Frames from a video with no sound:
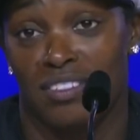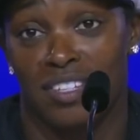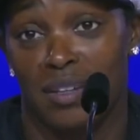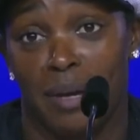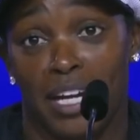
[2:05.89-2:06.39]

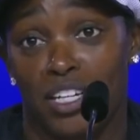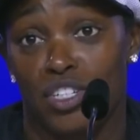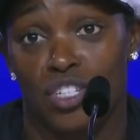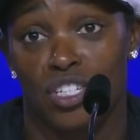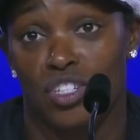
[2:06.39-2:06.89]
did better.
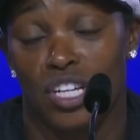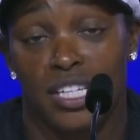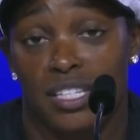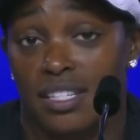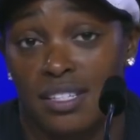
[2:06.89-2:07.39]
She
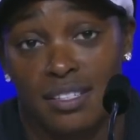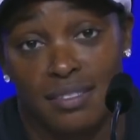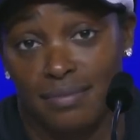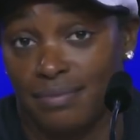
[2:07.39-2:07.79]
just,